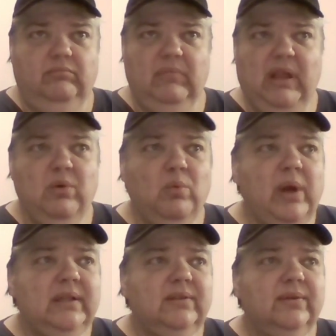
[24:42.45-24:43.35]
He
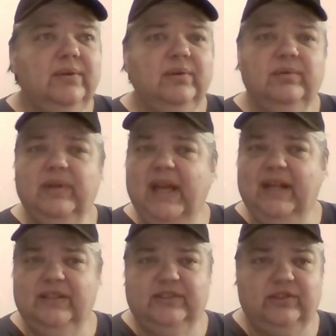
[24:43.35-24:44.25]

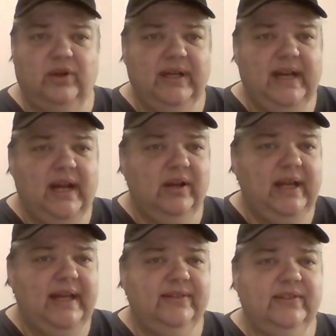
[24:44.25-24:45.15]
had started out
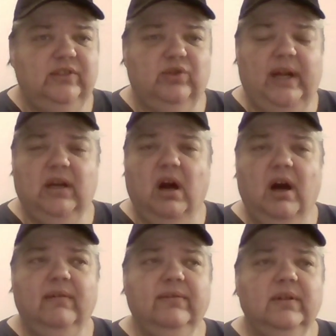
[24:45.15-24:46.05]
as a dry
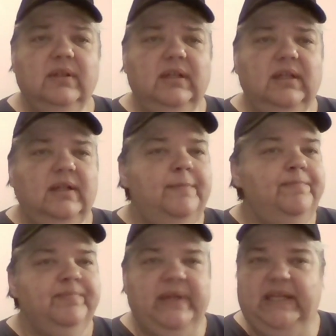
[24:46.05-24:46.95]
cough.
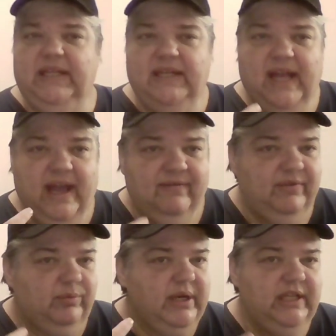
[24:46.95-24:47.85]
He didn't have the
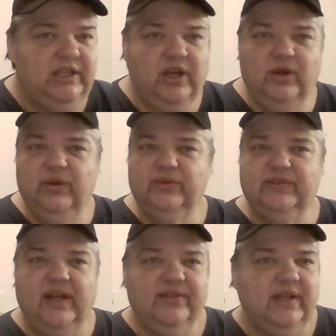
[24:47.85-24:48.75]
runny nose,
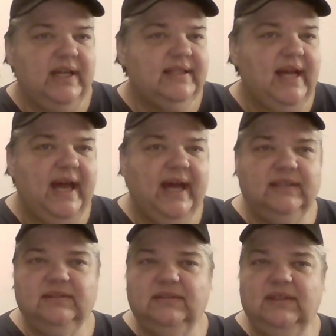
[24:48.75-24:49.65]
nothing like
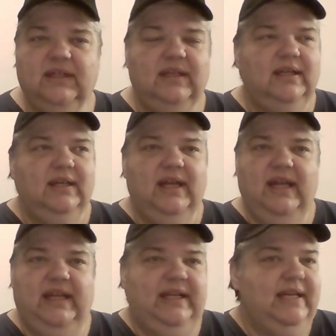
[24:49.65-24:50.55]
that.
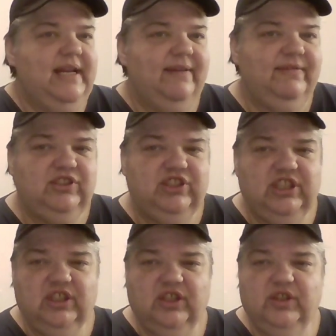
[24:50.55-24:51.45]
He didn't have the
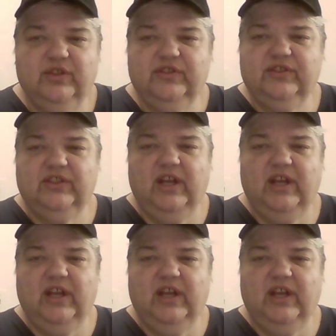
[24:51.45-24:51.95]
chills,